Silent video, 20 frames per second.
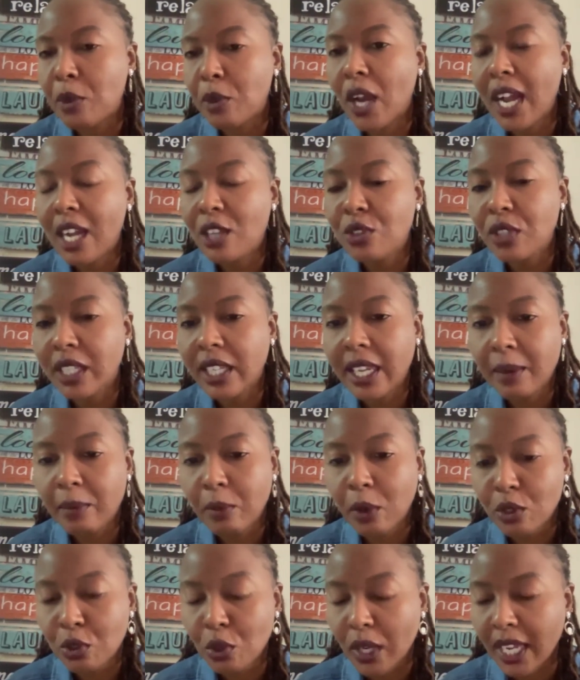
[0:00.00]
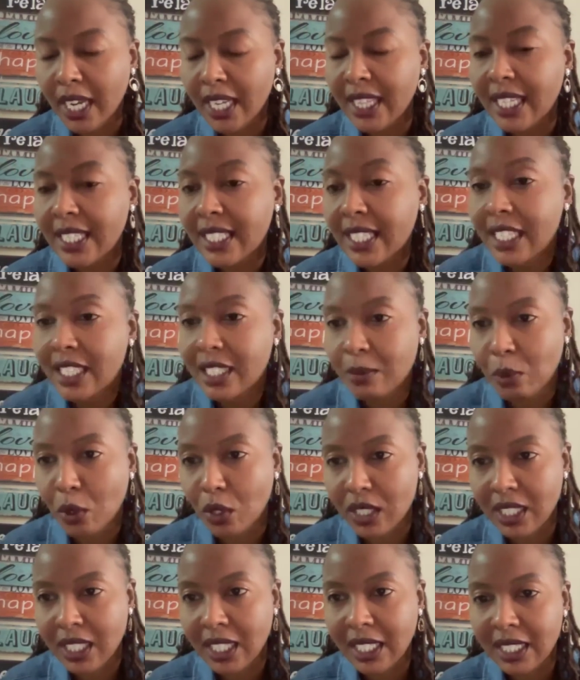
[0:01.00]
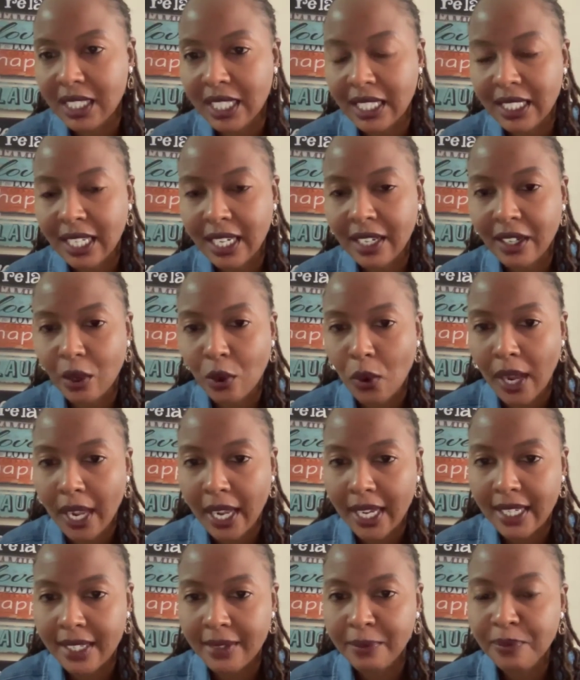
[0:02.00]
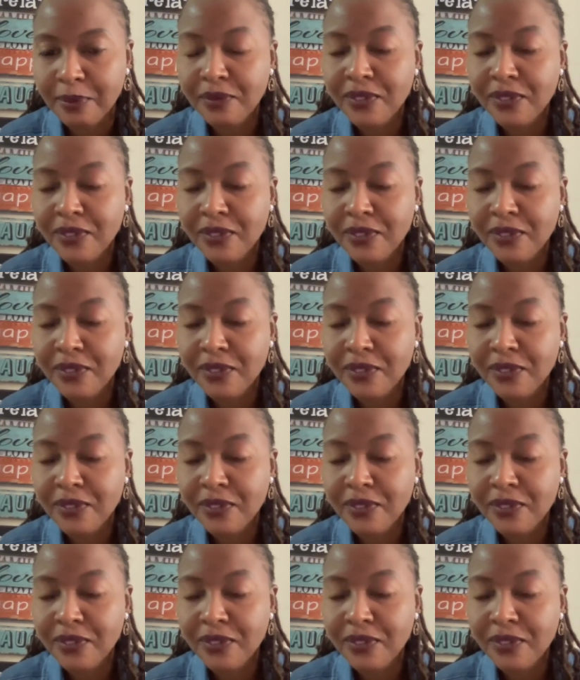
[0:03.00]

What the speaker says: you're actually able to get the tangible skills that are required.